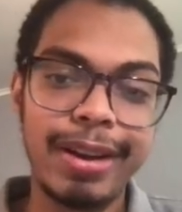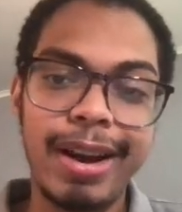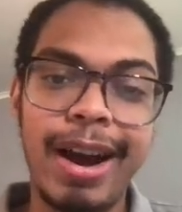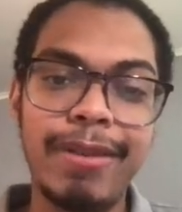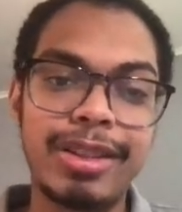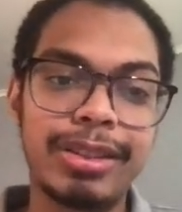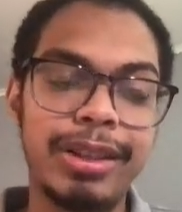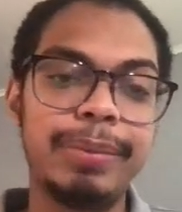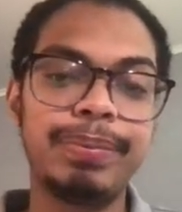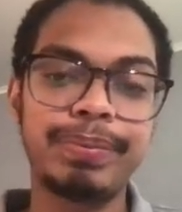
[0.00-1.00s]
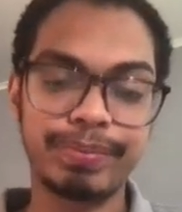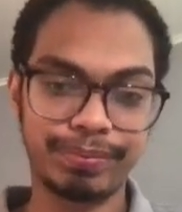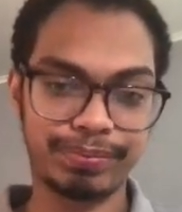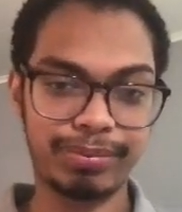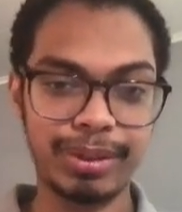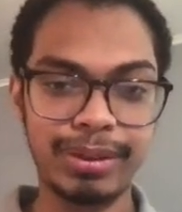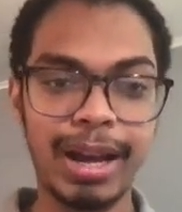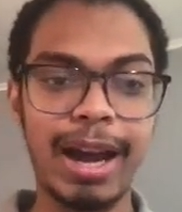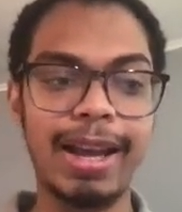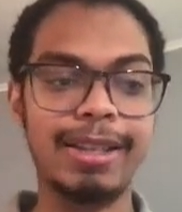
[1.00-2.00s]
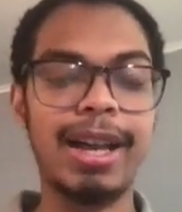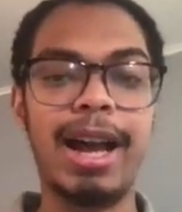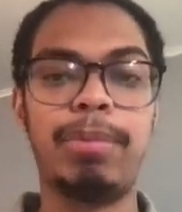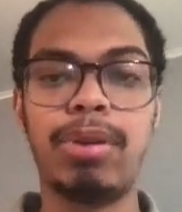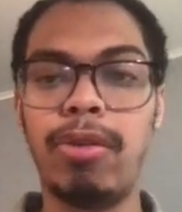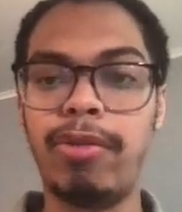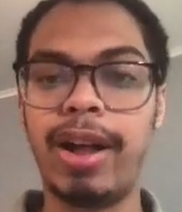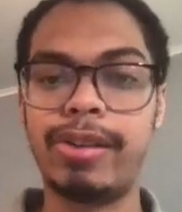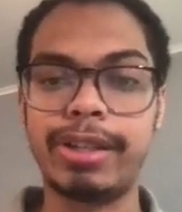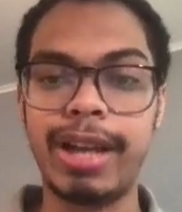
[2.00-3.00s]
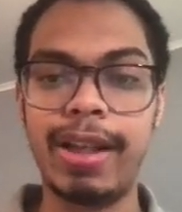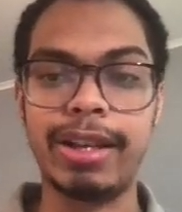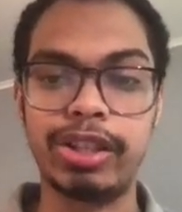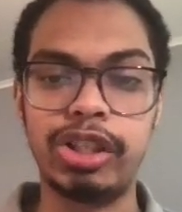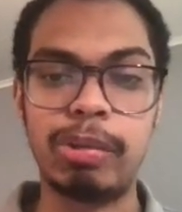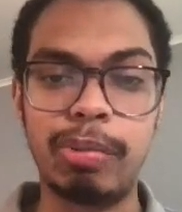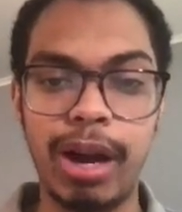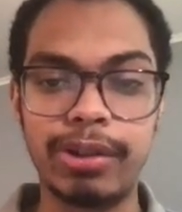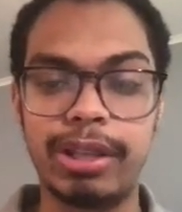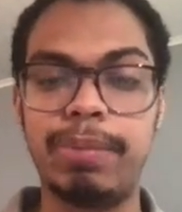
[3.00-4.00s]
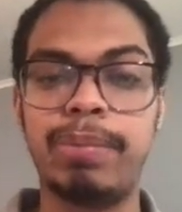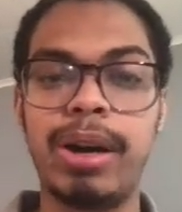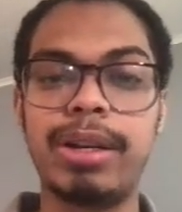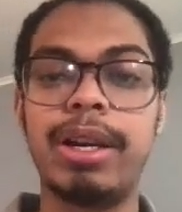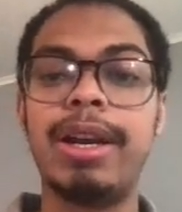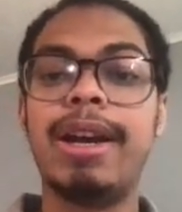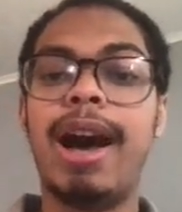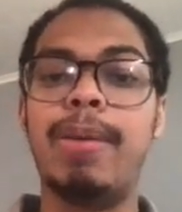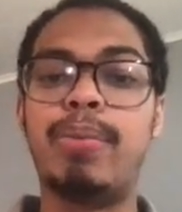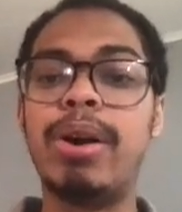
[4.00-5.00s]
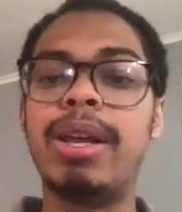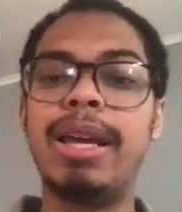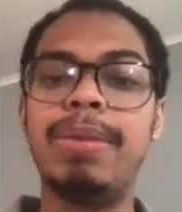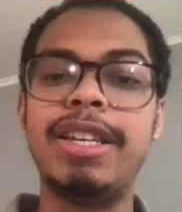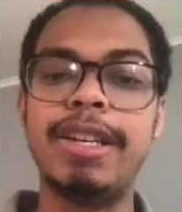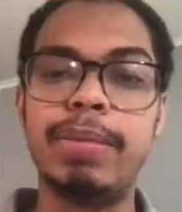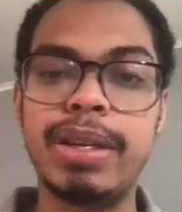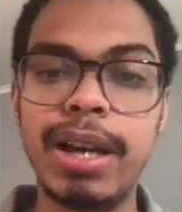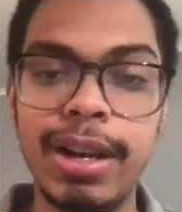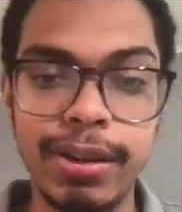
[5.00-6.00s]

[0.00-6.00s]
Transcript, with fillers: Obviously, not as high profile as a guy like Sergei Bobrovsky, but I put him here because